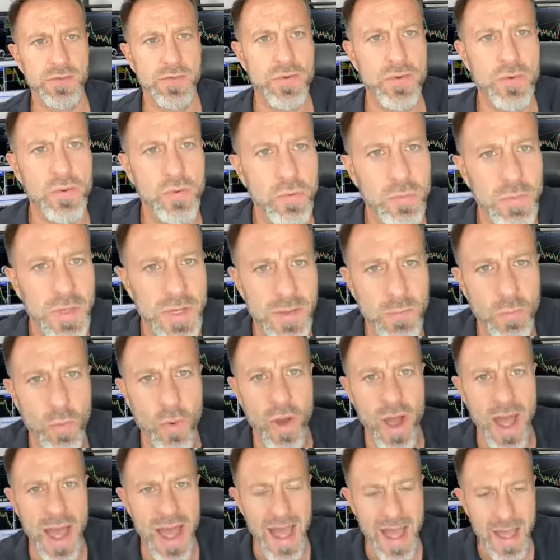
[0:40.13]
So normally
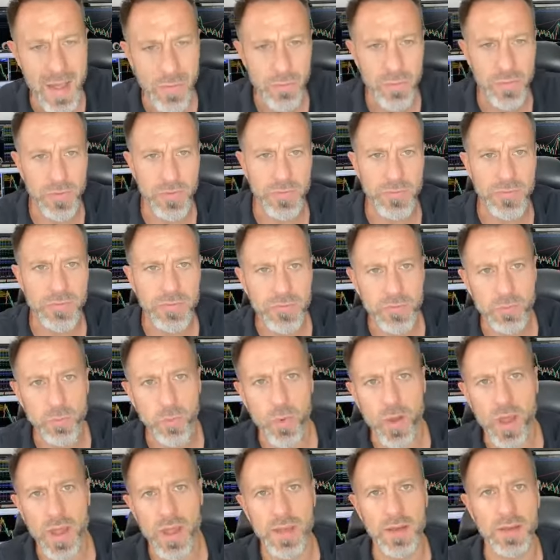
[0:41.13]
what happens
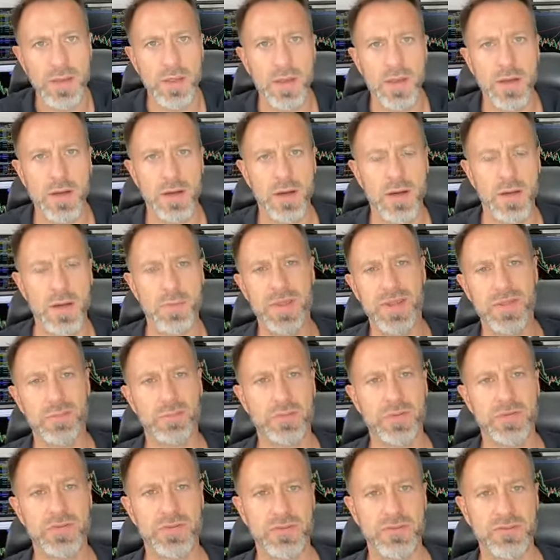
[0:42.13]
when I'm in a
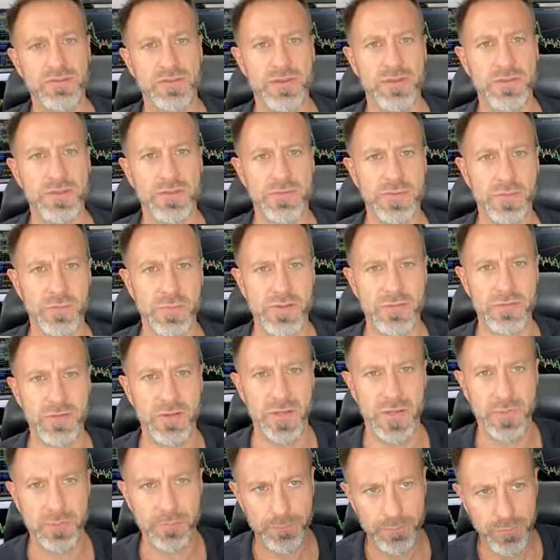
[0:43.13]
position and somebody's
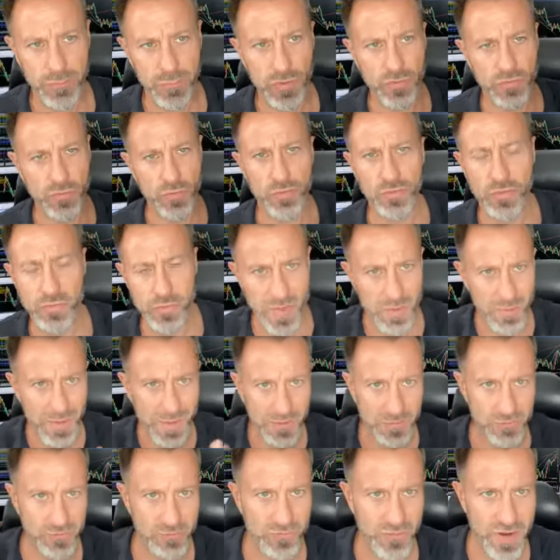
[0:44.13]
like talking to me
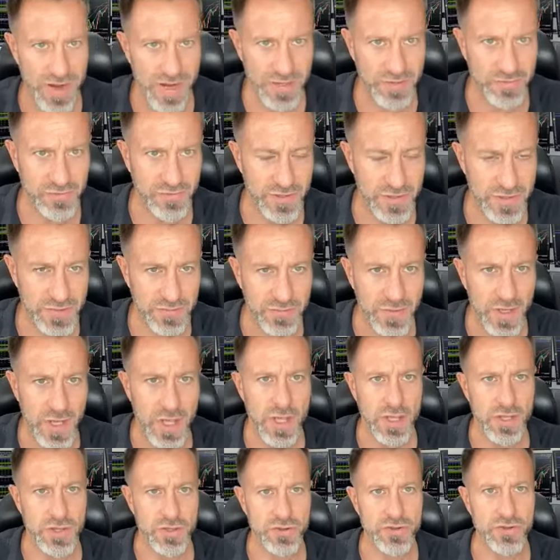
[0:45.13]
about strategies,
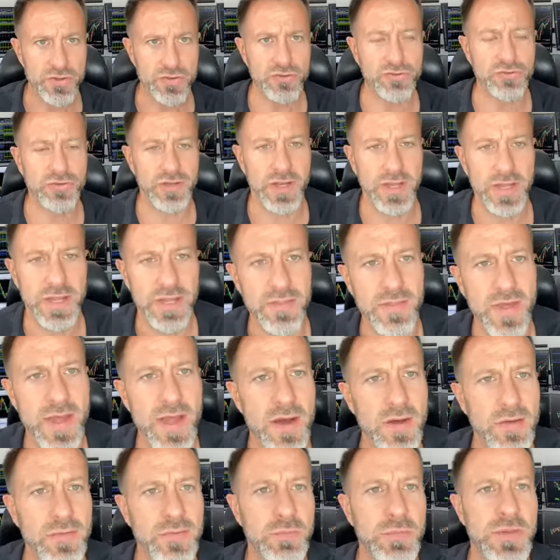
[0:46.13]
usually they
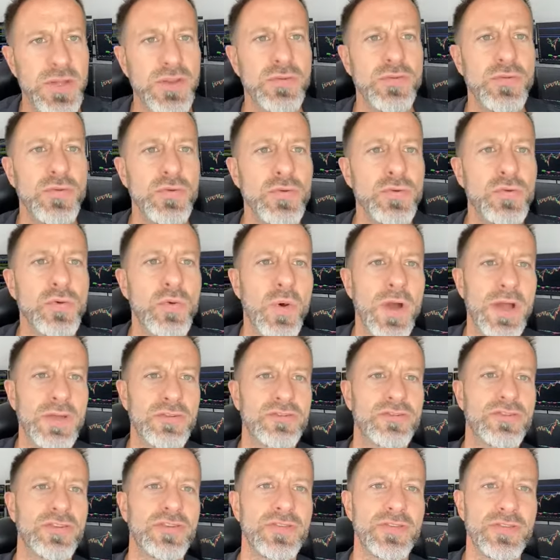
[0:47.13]
ask me two
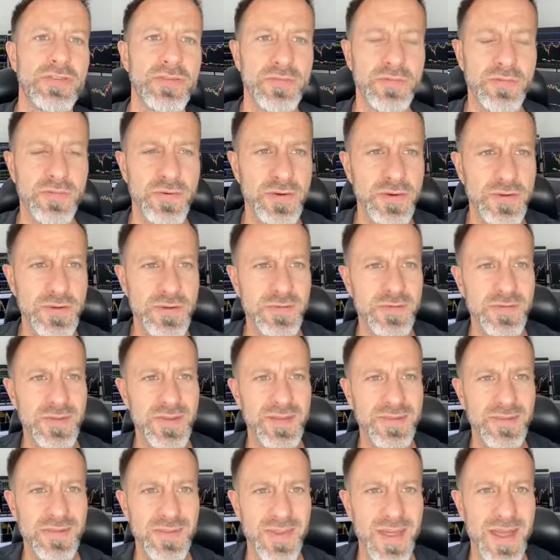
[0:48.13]
questions. The first
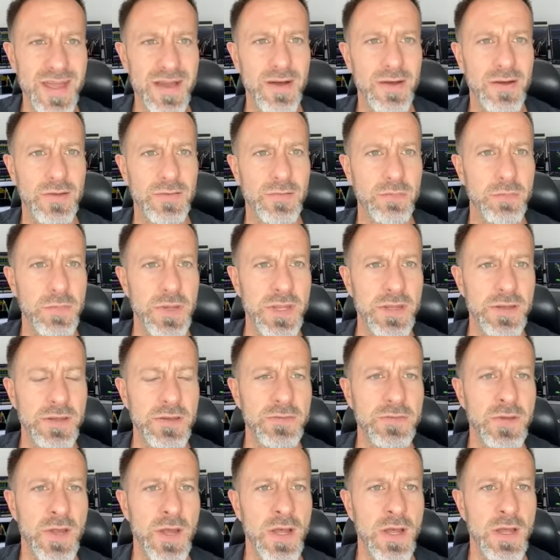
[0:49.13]
thing that they ask me
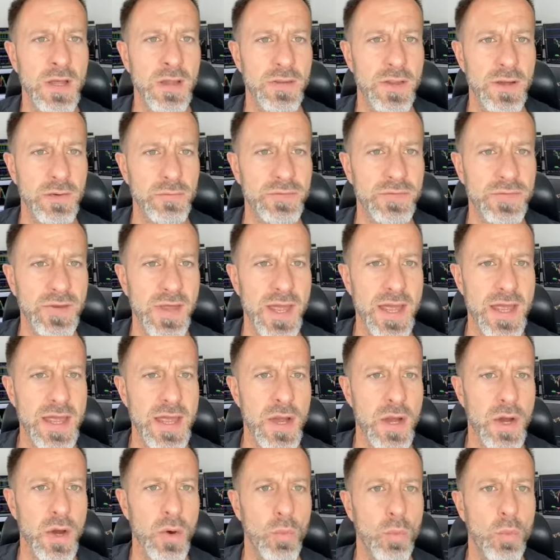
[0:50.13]
is, they'll
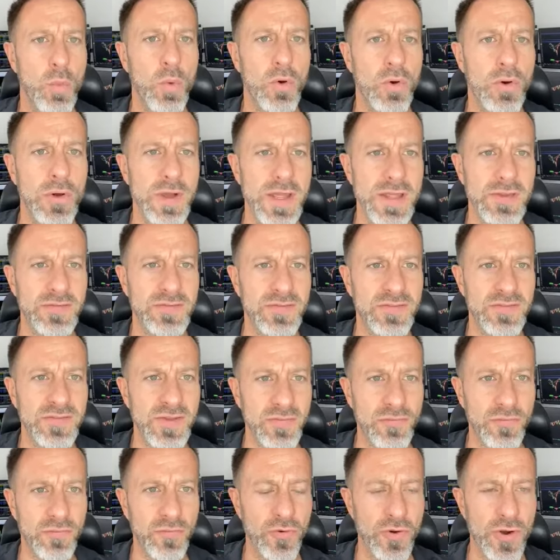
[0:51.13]
say, what is
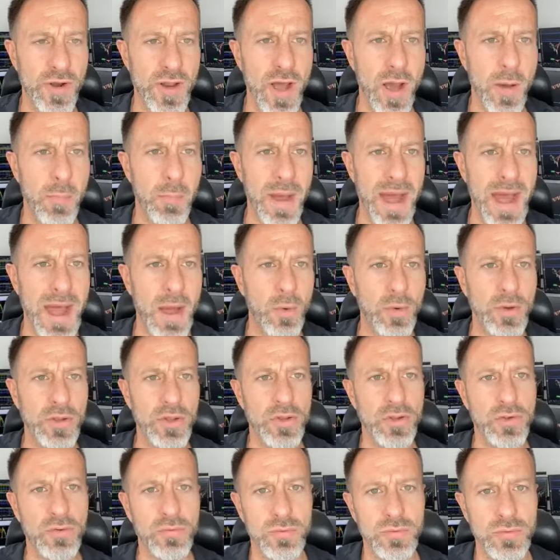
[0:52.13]
different
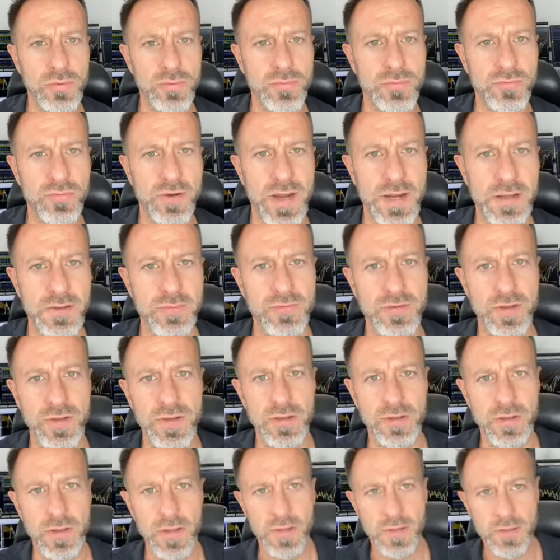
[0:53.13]
about your
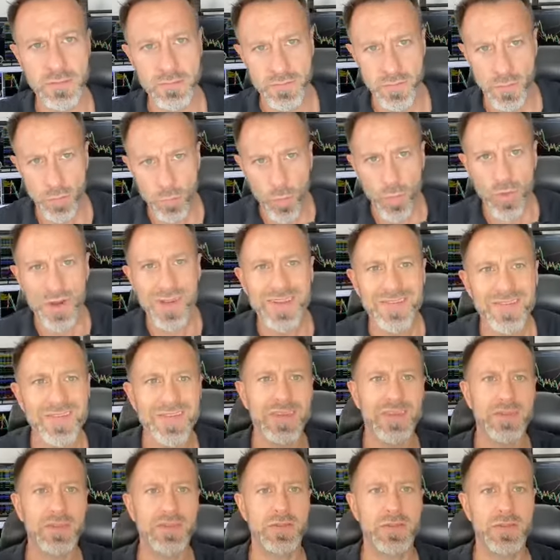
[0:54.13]
strategy? So what is
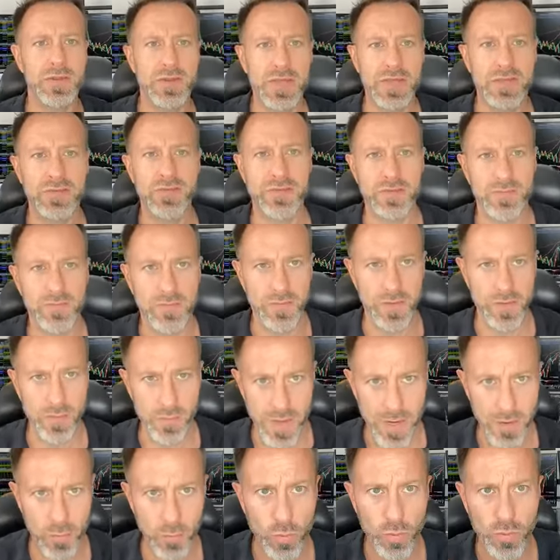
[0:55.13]
it that is different
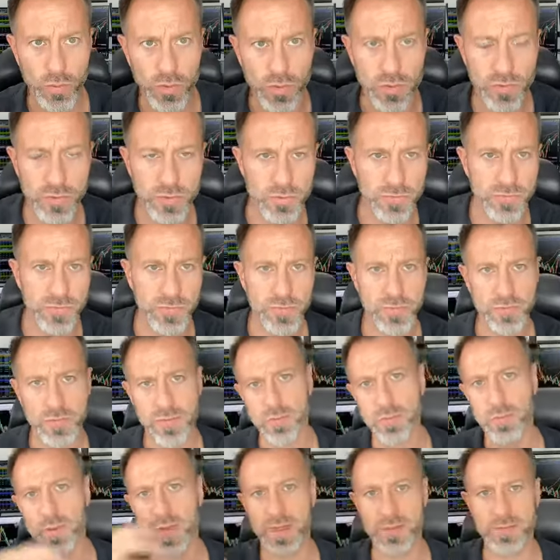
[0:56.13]
about what you do
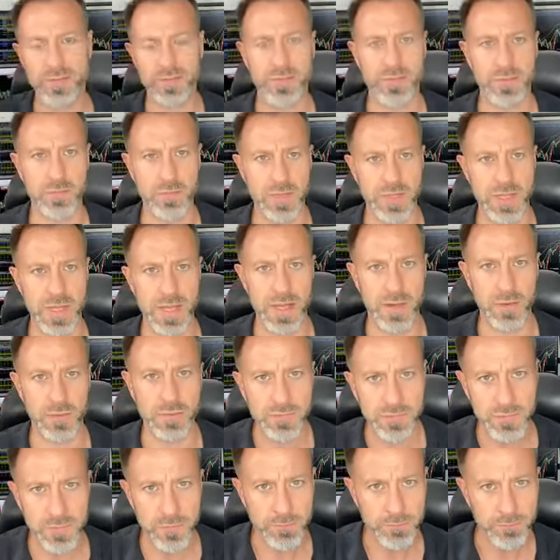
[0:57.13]
compared to somebody
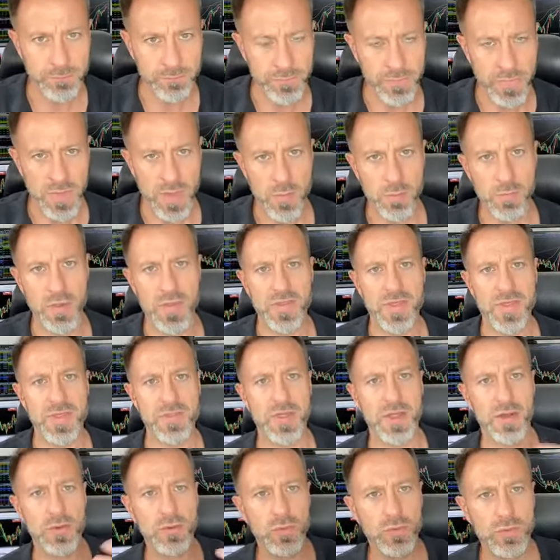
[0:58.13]
else? But
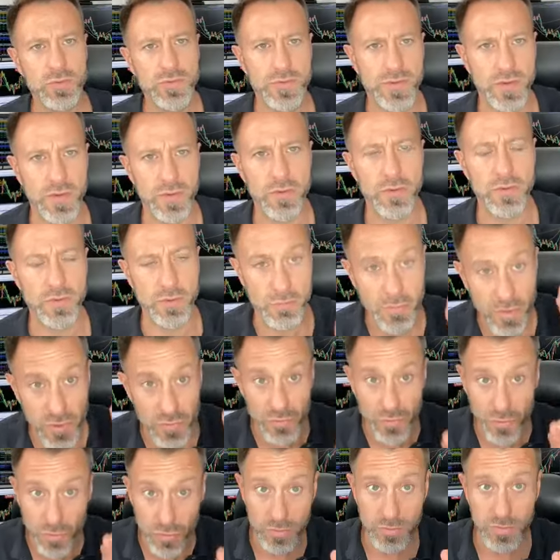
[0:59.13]
then they'll also, the
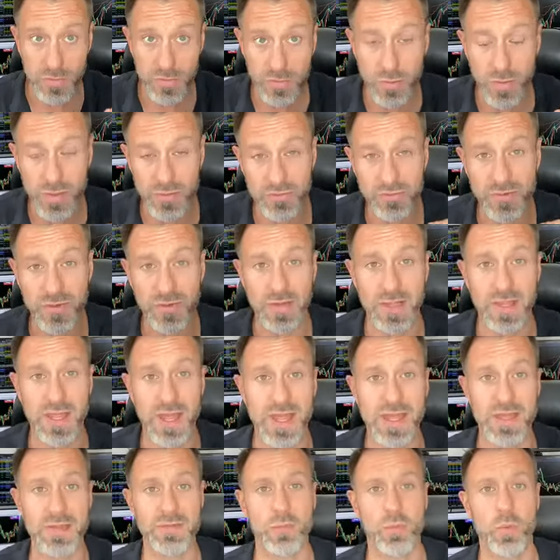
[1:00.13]
most common question I
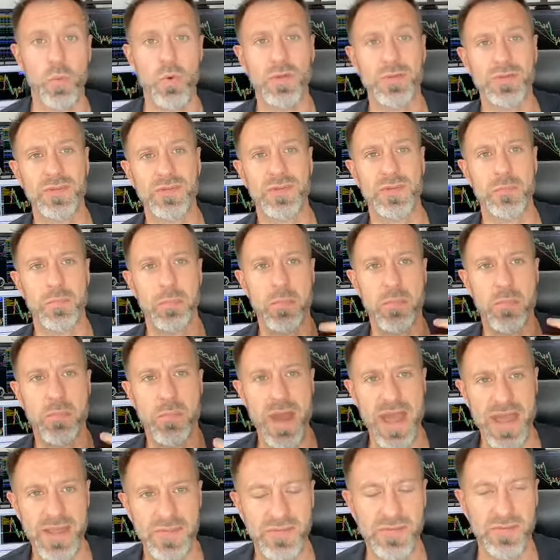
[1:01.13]
get is, what's the
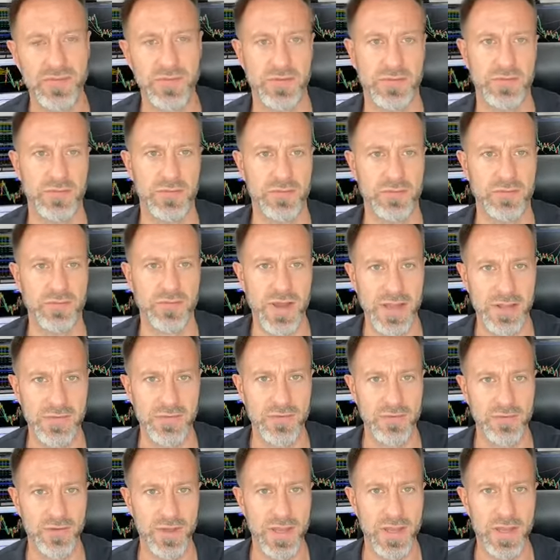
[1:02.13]
best
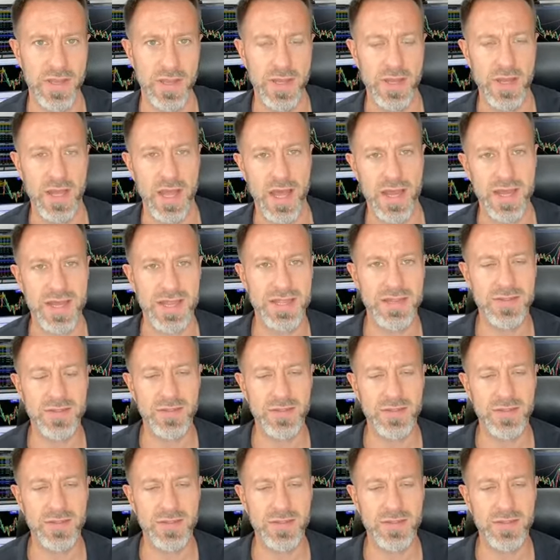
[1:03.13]
strategy? And